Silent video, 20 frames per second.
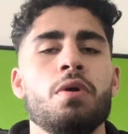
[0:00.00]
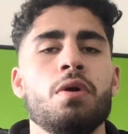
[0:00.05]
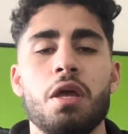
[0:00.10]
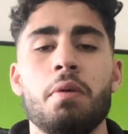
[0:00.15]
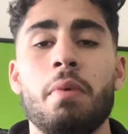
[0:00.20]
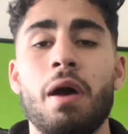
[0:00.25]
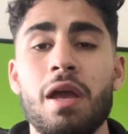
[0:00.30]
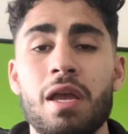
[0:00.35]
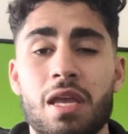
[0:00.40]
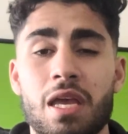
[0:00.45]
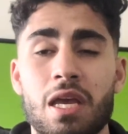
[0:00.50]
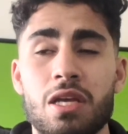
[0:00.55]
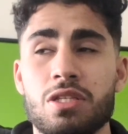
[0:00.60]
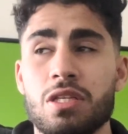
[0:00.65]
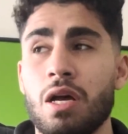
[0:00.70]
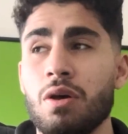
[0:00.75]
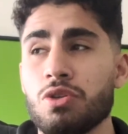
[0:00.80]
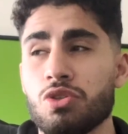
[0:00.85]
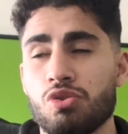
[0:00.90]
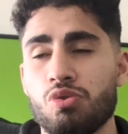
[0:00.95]
In my case,
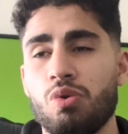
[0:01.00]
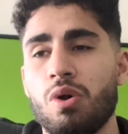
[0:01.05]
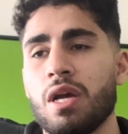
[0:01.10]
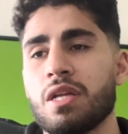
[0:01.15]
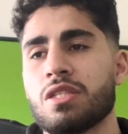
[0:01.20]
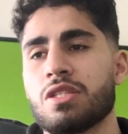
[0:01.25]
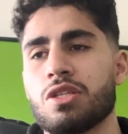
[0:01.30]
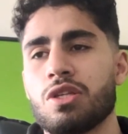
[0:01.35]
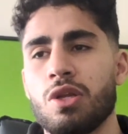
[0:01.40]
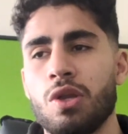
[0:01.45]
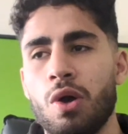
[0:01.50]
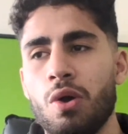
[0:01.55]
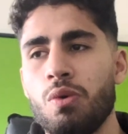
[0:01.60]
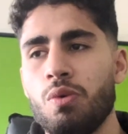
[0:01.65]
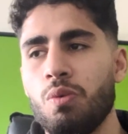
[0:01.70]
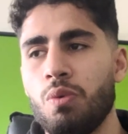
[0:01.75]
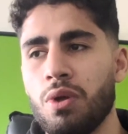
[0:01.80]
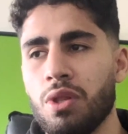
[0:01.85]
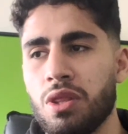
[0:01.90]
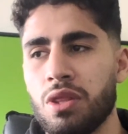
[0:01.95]
I was quite slow
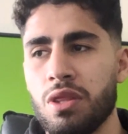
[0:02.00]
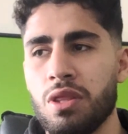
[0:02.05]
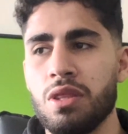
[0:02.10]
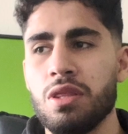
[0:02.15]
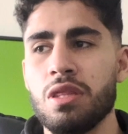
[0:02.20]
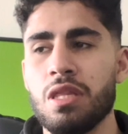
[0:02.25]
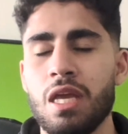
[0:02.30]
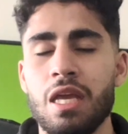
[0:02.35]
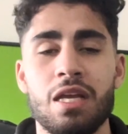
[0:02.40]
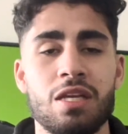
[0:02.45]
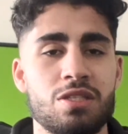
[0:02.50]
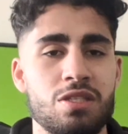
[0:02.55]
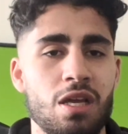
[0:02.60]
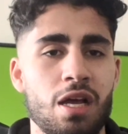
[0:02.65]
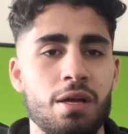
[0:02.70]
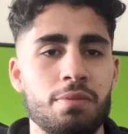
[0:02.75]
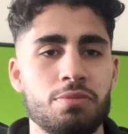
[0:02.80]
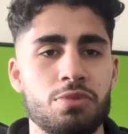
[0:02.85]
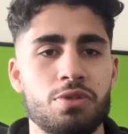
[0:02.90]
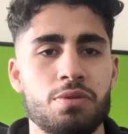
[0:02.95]
with the
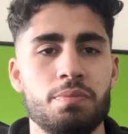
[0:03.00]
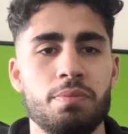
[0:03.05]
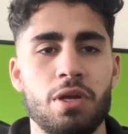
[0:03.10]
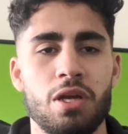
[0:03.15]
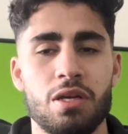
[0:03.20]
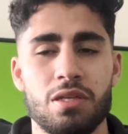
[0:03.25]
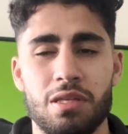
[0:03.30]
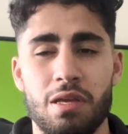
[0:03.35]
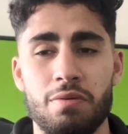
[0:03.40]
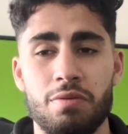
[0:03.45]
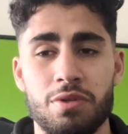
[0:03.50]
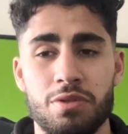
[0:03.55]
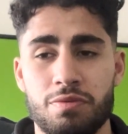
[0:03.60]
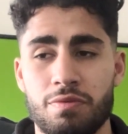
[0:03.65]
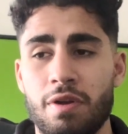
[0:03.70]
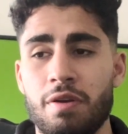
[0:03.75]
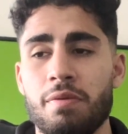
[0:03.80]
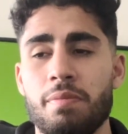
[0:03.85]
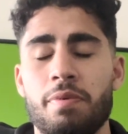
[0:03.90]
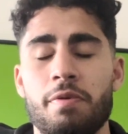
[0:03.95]
exams because I was
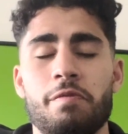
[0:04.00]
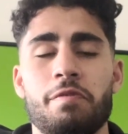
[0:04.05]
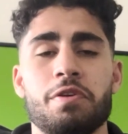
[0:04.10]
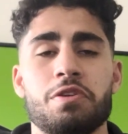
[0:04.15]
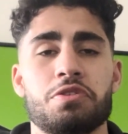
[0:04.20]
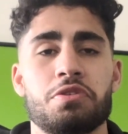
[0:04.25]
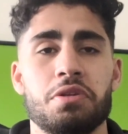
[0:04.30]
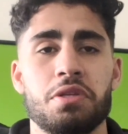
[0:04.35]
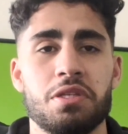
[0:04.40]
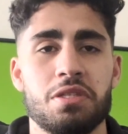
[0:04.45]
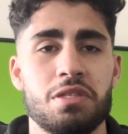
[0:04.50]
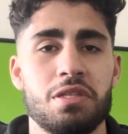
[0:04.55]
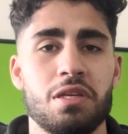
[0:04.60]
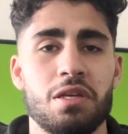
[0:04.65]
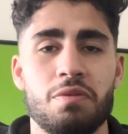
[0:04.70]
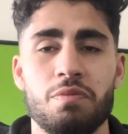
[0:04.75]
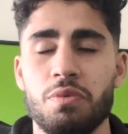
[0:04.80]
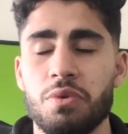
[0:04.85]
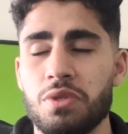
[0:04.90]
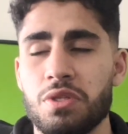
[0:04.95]
very
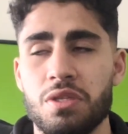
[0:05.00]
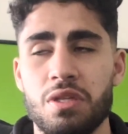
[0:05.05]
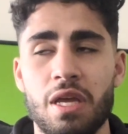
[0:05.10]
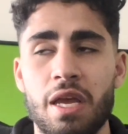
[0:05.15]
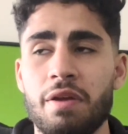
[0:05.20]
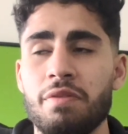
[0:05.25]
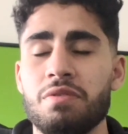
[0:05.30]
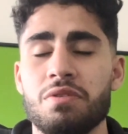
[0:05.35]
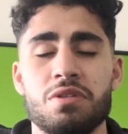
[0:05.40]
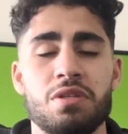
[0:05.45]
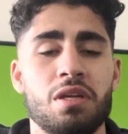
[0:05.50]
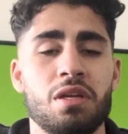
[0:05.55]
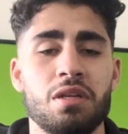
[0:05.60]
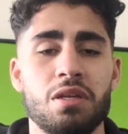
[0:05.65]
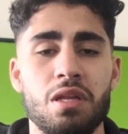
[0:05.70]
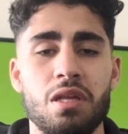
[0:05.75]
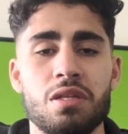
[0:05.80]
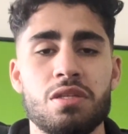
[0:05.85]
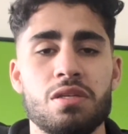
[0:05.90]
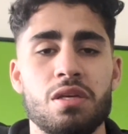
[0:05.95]
perfectionistic with every single
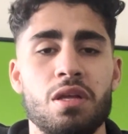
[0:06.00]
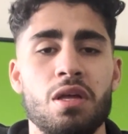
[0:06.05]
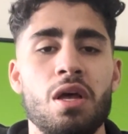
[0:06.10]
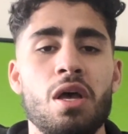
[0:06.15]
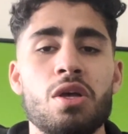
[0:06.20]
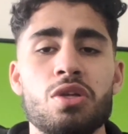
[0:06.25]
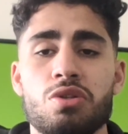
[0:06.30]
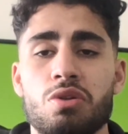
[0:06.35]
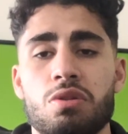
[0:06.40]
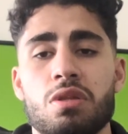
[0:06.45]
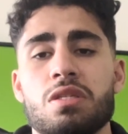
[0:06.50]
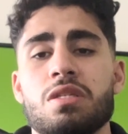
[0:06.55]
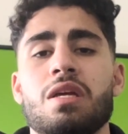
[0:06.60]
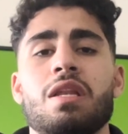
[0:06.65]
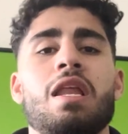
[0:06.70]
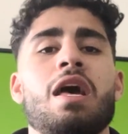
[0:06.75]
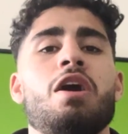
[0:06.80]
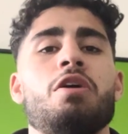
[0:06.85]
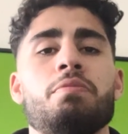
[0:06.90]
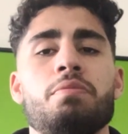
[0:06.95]
detail. So this
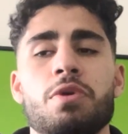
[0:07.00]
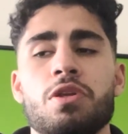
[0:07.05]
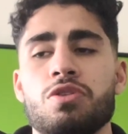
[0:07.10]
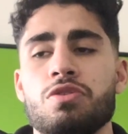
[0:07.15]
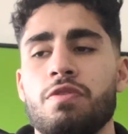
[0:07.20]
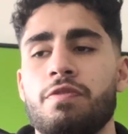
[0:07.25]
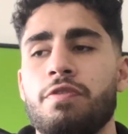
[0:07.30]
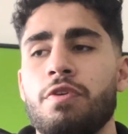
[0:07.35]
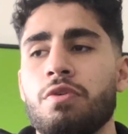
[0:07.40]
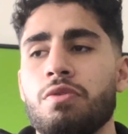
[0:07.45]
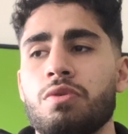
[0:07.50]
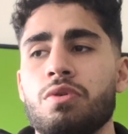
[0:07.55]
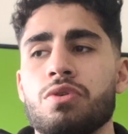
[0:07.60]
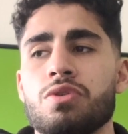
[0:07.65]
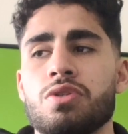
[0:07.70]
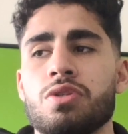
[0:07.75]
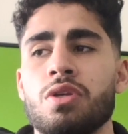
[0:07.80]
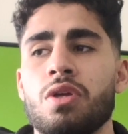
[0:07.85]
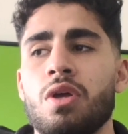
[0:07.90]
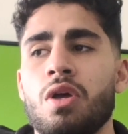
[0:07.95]
allowed me to
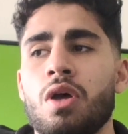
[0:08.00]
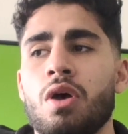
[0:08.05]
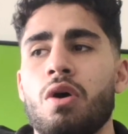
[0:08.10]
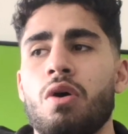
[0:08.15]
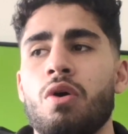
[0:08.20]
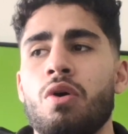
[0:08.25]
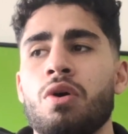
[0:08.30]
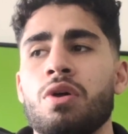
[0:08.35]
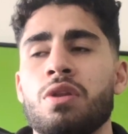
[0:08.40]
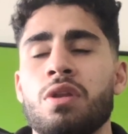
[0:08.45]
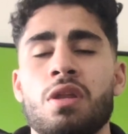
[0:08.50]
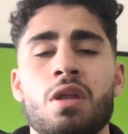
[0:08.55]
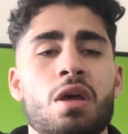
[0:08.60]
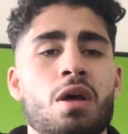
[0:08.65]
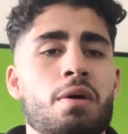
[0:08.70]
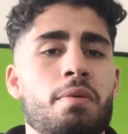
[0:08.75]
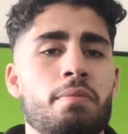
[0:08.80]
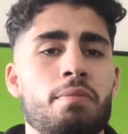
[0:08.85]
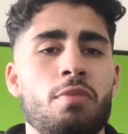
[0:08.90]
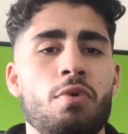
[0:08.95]
focus on
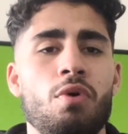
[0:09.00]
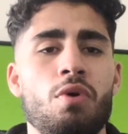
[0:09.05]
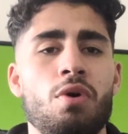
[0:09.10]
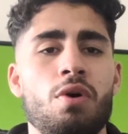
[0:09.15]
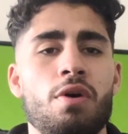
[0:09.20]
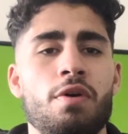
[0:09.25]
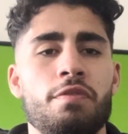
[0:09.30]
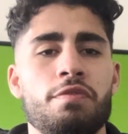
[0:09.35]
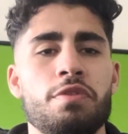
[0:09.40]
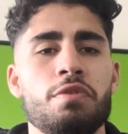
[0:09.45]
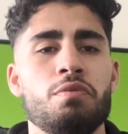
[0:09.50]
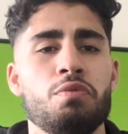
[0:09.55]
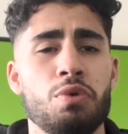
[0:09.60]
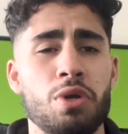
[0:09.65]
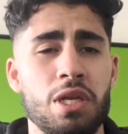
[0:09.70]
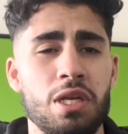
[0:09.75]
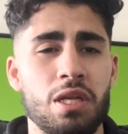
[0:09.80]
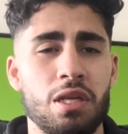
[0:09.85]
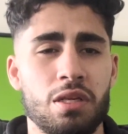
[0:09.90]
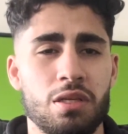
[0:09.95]
more of the
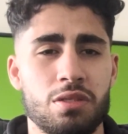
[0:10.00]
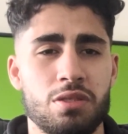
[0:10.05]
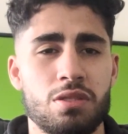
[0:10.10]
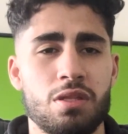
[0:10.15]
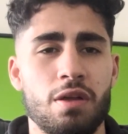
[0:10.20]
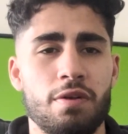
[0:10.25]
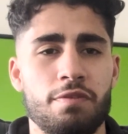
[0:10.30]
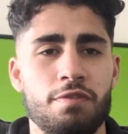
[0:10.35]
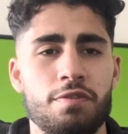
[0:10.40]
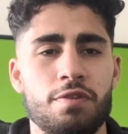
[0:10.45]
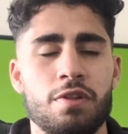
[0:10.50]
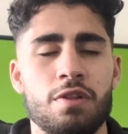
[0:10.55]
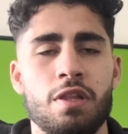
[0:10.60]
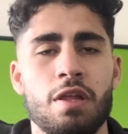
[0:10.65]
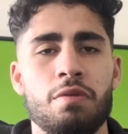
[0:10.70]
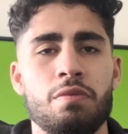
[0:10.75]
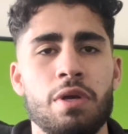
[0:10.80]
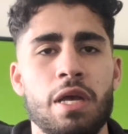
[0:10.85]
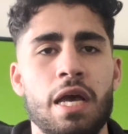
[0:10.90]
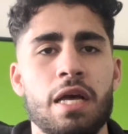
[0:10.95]
reading stuff
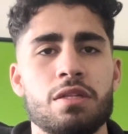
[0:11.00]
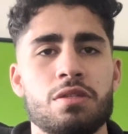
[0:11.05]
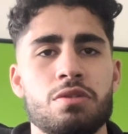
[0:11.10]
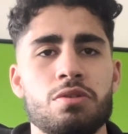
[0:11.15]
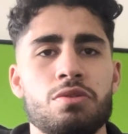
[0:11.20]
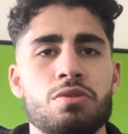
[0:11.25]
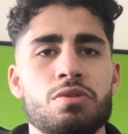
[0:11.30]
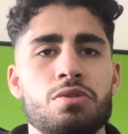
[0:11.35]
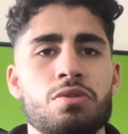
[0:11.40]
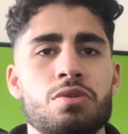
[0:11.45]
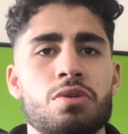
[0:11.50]
that we had to do.